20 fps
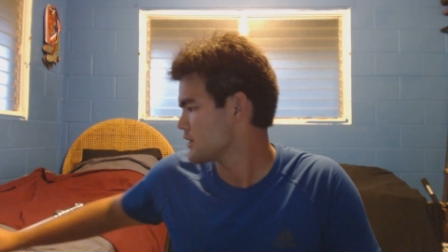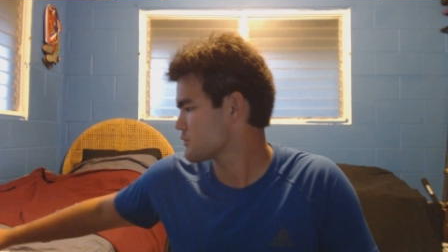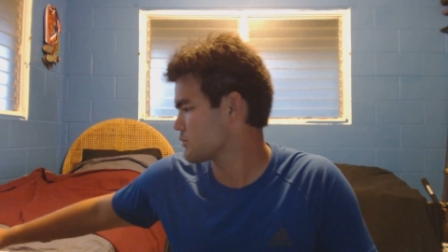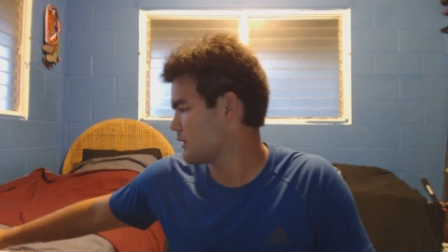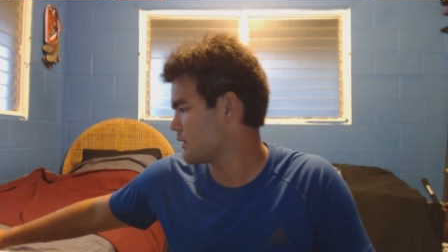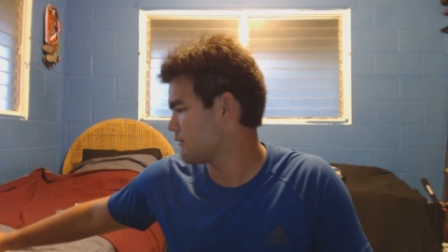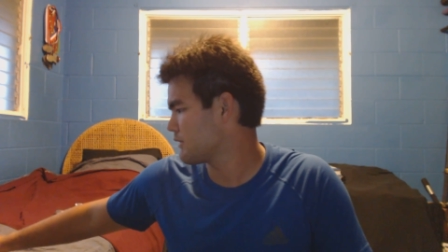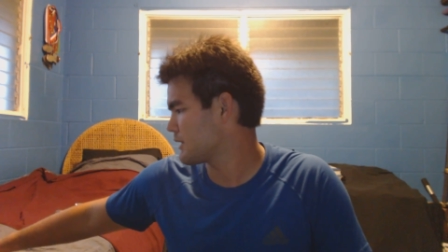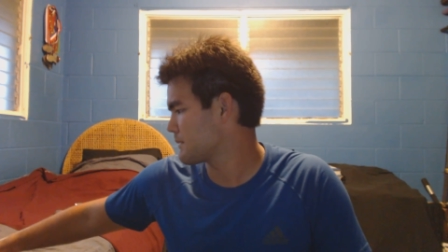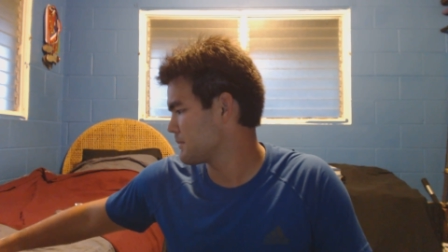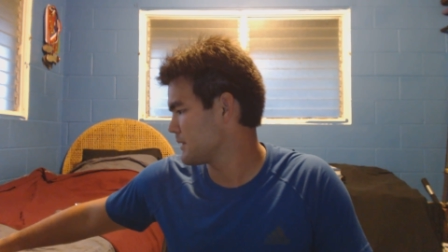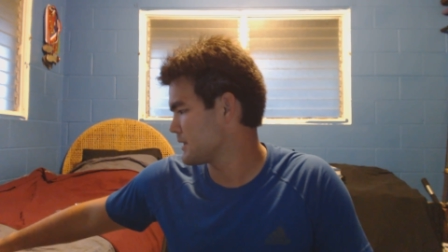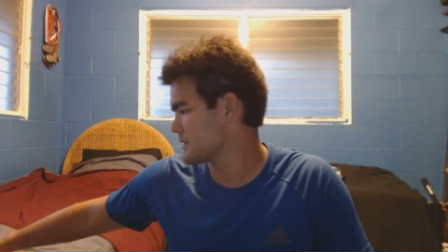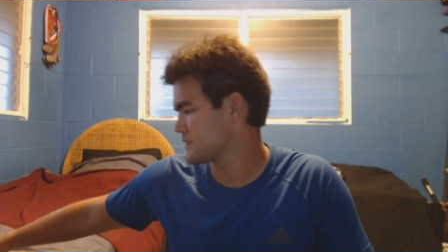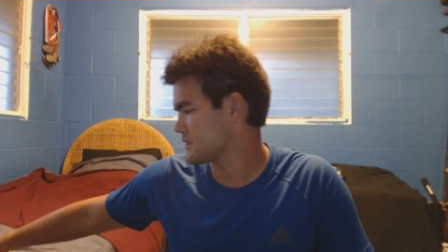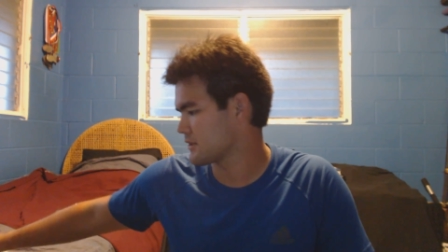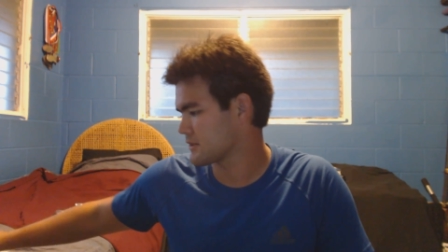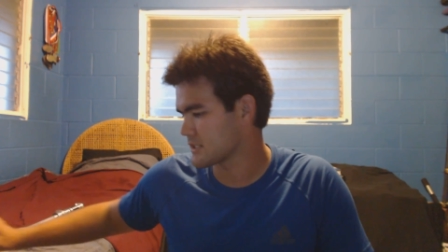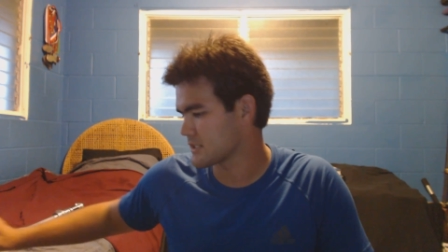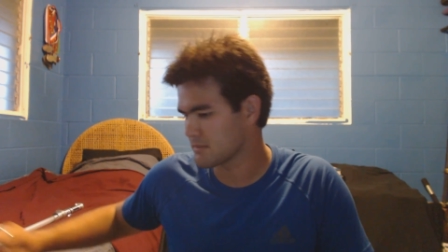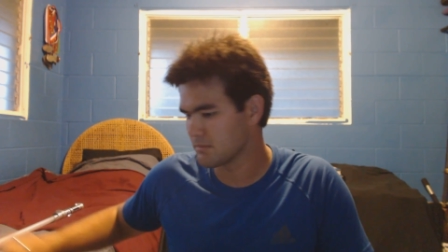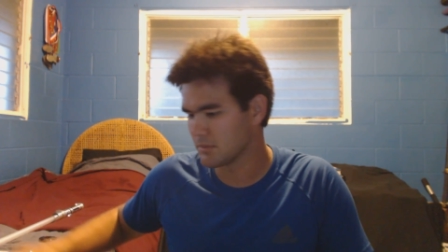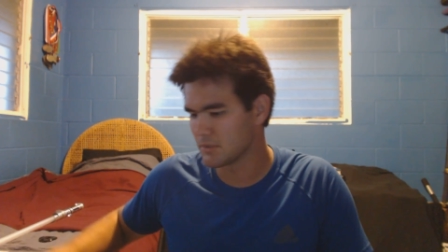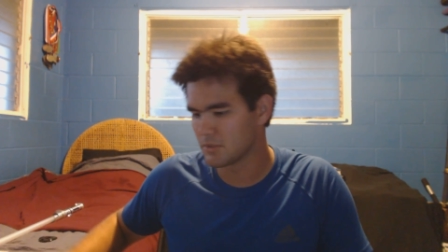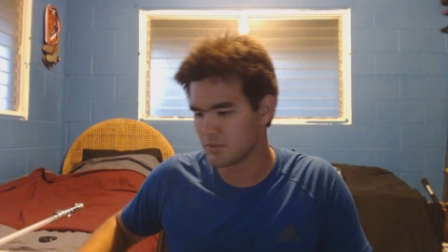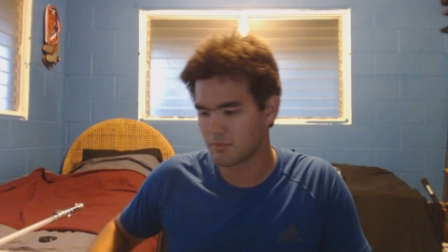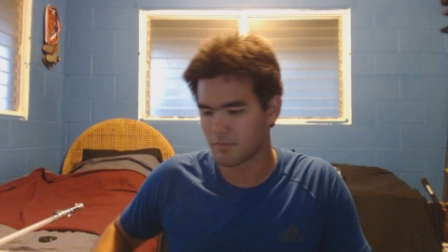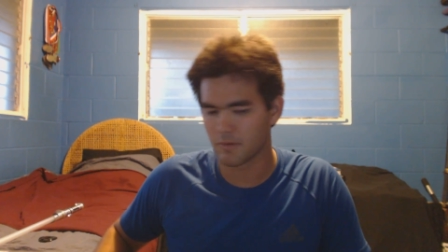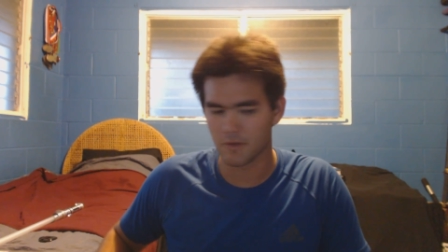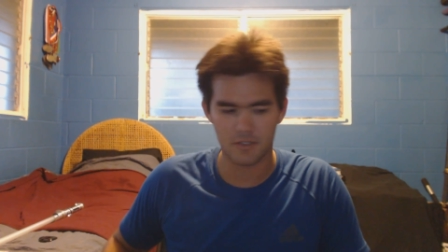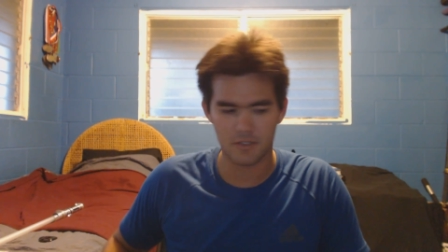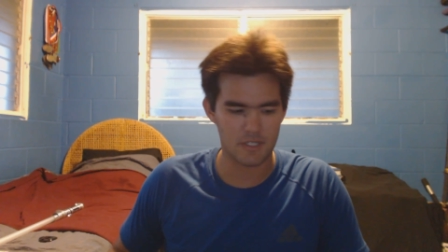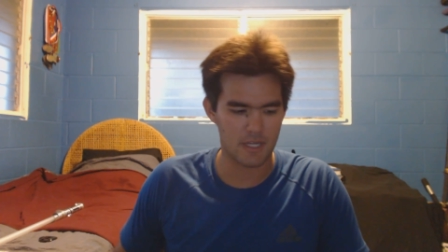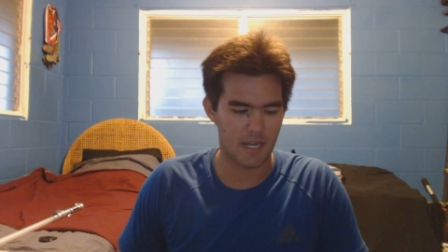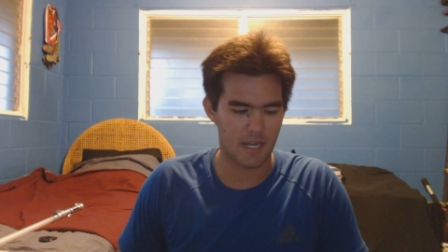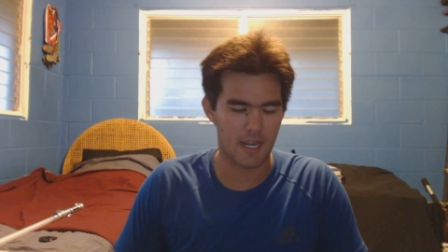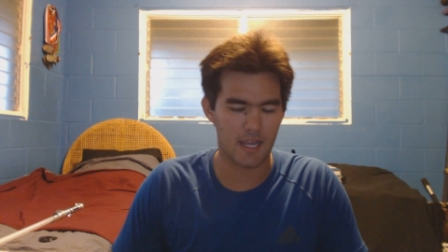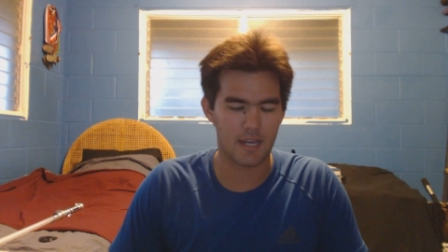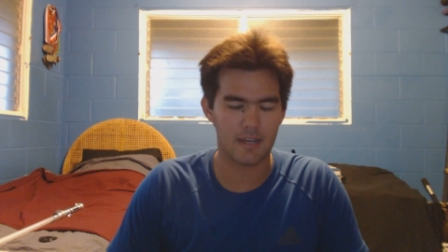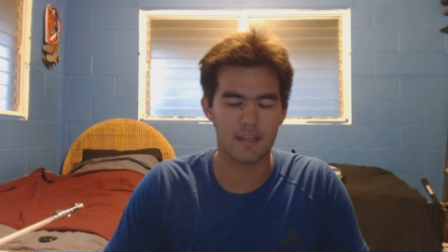12 watt plus Arctic Blue
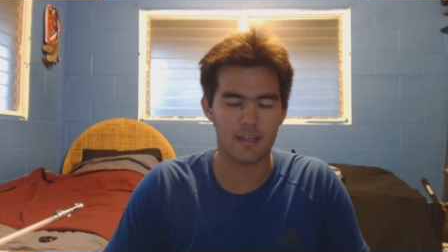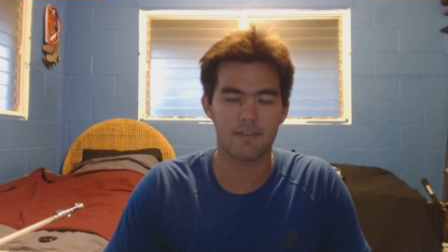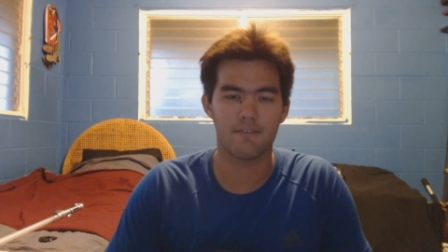and